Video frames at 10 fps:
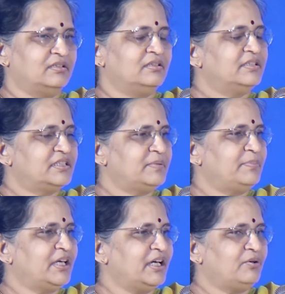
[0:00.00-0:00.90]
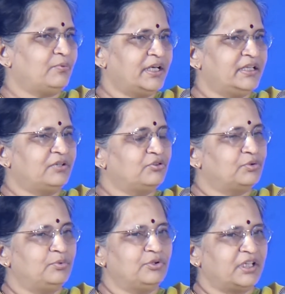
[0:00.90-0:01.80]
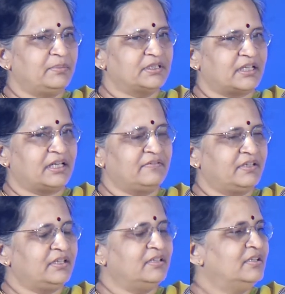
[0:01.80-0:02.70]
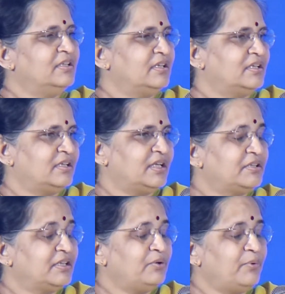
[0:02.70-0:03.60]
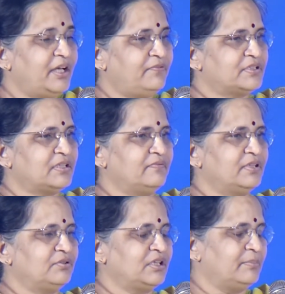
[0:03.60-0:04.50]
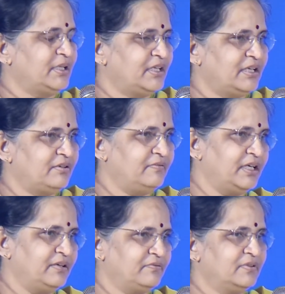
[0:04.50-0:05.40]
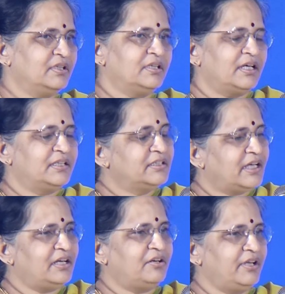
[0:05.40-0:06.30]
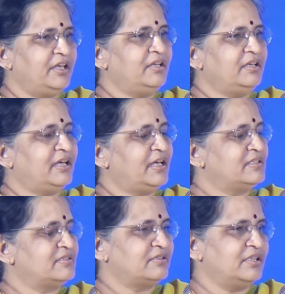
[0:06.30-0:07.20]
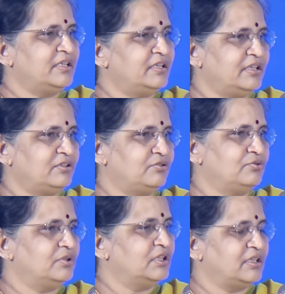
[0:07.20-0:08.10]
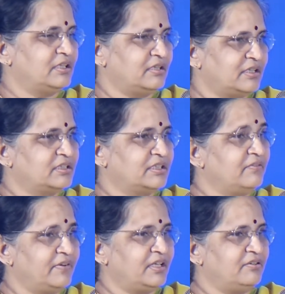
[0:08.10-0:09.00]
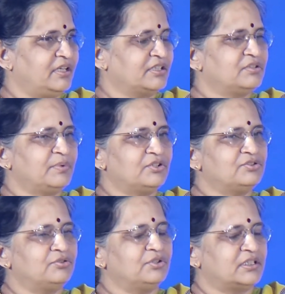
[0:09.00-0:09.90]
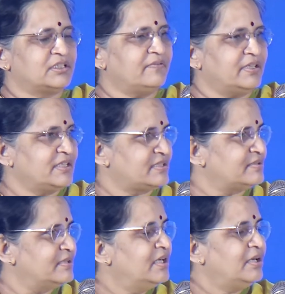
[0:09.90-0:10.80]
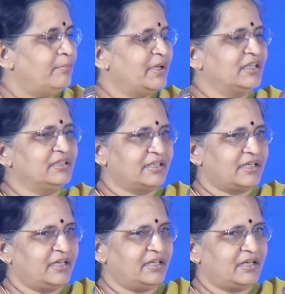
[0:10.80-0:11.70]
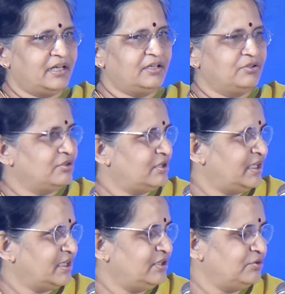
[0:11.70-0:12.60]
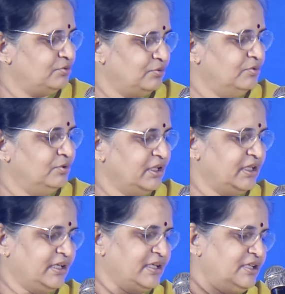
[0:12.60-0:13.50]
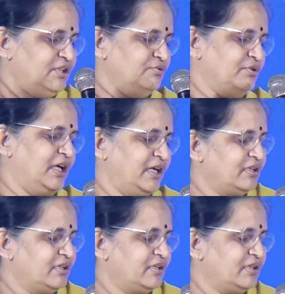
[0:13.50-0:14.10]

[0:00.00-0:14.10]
the CPR while the code blue team is arriving, rather than wait for someone to come in and revive. I think that training has really led to a significant reduction, because you know that someone has begun the care and you're likely to go in and continue with that.